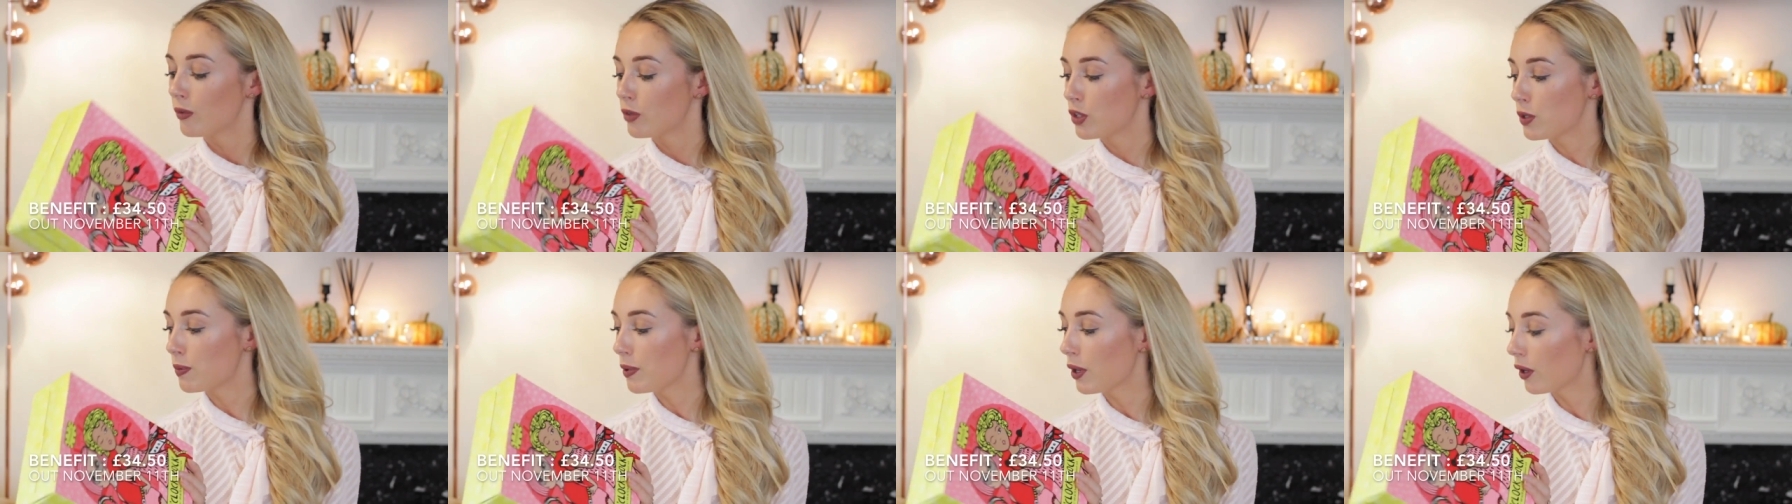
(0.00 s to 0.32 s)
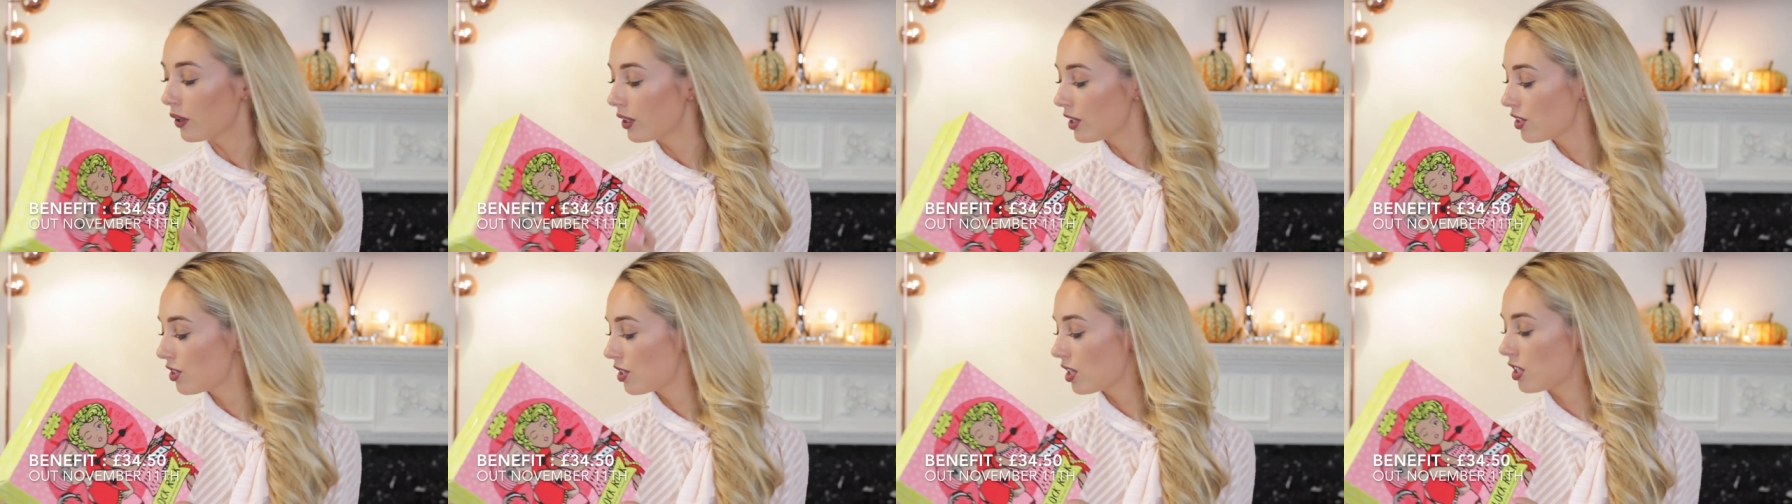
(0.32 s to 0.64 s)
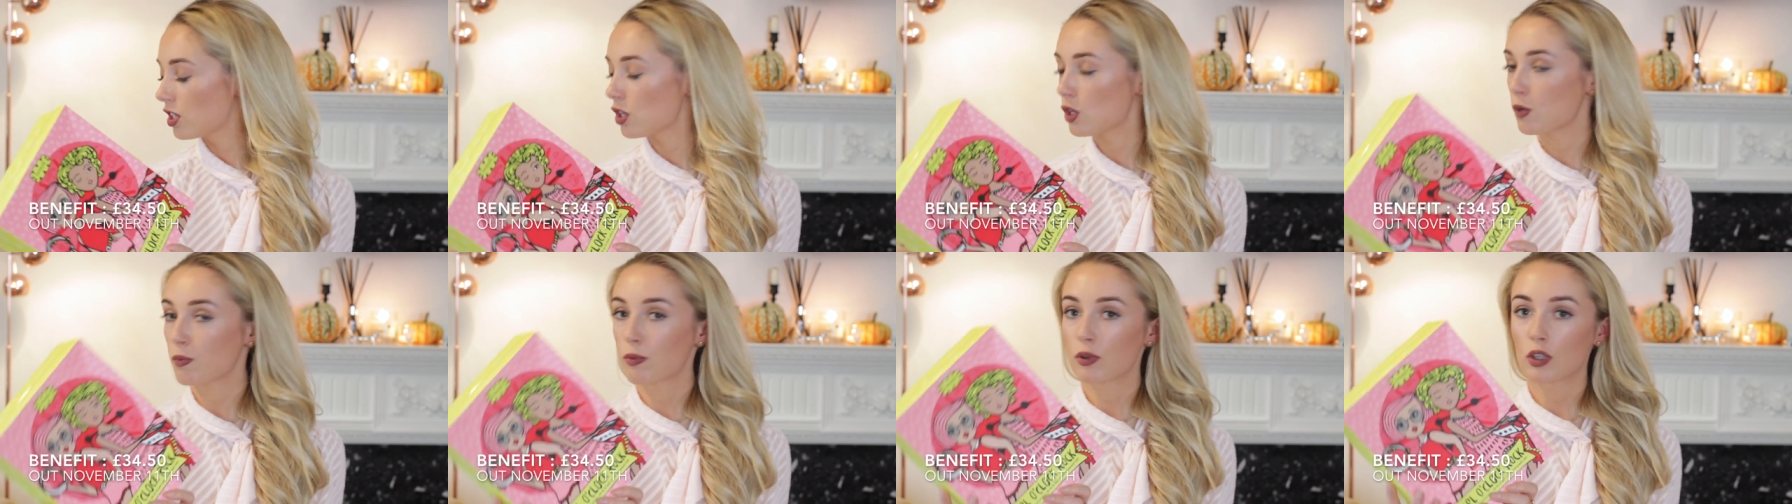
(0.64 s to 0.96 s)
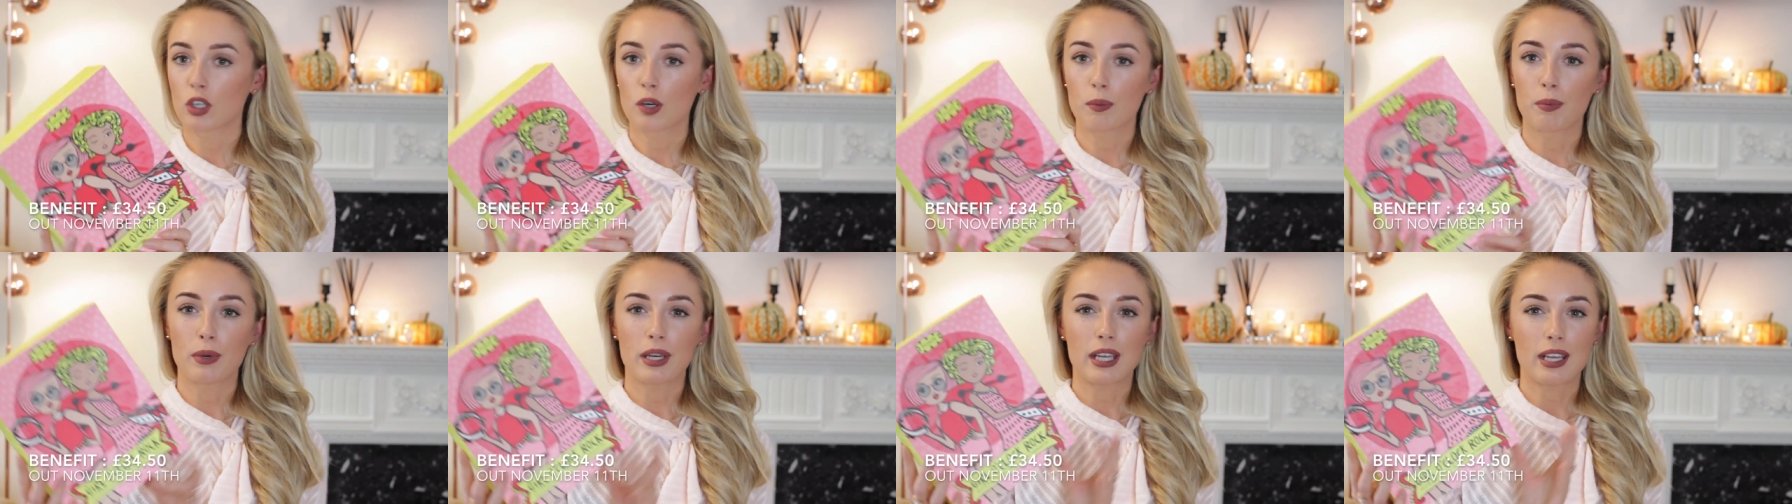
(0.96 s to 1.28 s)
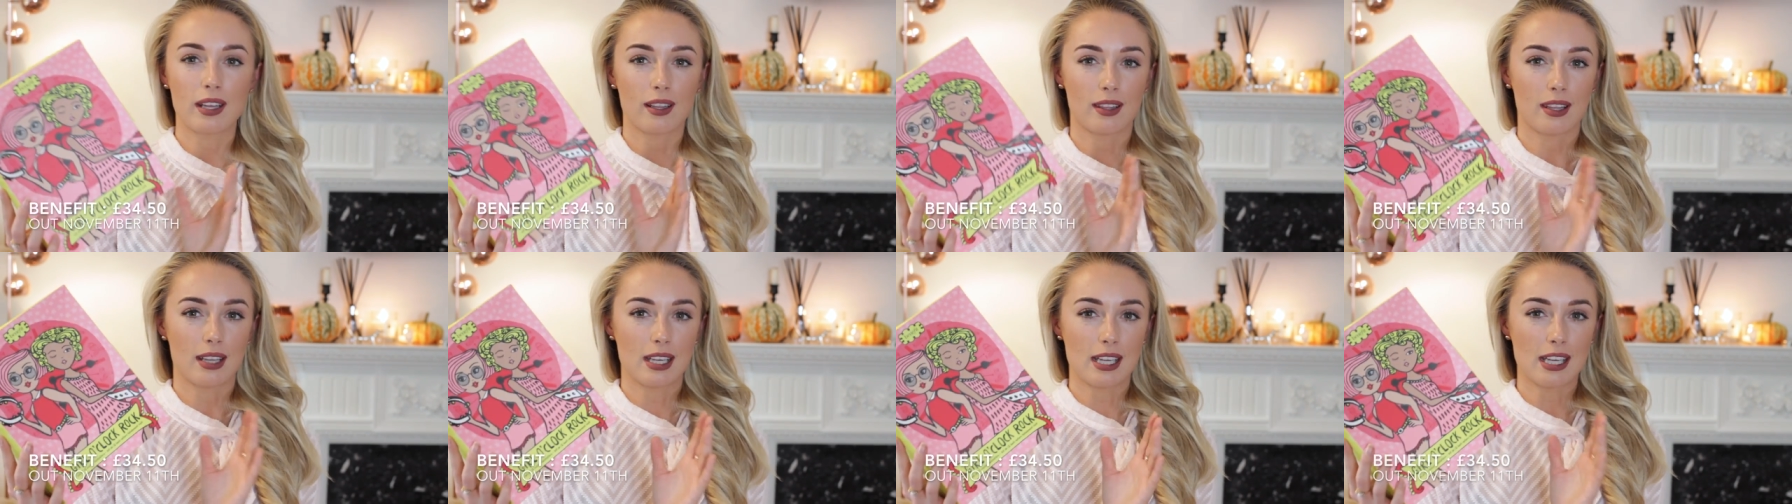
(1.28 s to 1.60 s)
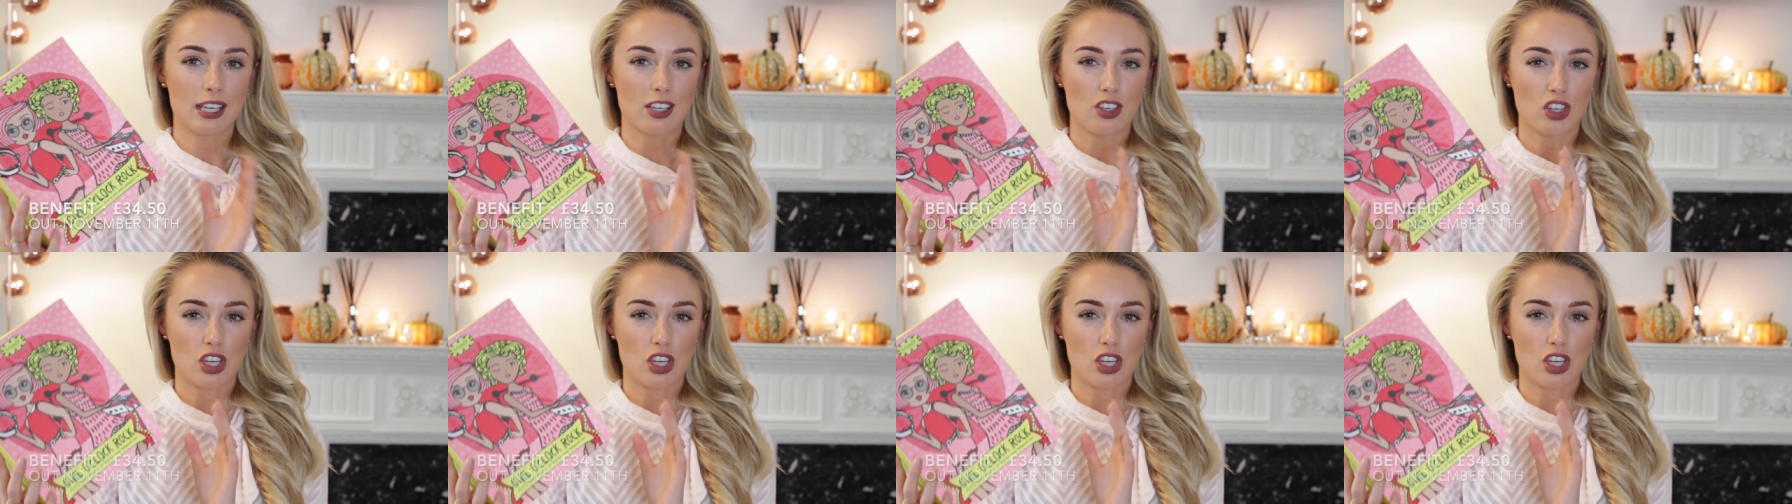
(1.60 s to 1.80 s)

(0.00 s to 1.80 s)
to be honest, this is probably the